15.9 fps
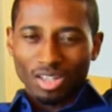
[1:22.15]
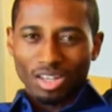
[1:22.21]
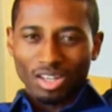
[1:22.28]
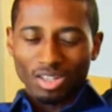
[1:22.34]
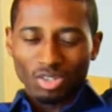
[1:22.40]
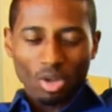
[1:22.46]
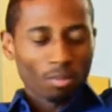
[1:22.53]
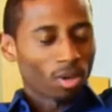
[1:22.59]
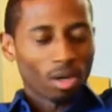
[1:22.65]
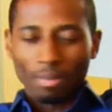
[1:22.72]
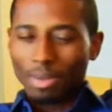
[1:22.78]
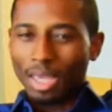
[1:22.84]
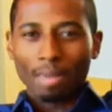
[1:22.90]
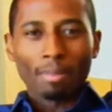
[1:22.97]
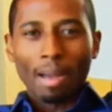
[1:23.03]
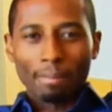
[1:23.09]
And so I'm going to
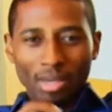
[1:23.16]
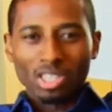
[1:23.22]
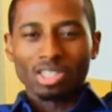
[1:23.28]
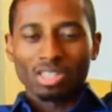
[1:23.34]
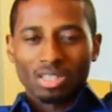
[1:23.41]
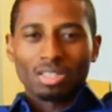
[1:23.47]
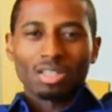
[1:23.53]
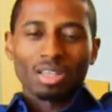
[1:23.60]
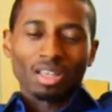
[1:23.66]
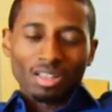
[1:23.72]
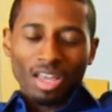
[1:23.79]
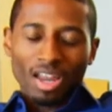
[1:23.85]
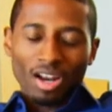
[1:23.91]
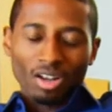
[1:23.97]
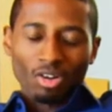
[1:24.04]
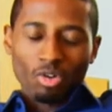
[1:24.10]
make it my mission to get
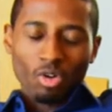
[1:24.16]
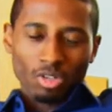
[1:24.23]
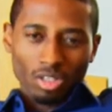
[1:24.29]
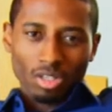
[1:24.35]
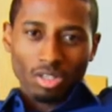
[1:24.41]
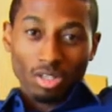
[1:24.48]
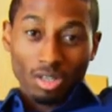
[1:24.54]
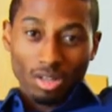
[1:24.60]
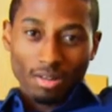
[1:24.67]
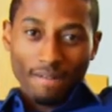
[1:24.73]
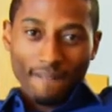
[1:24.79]
that across to her.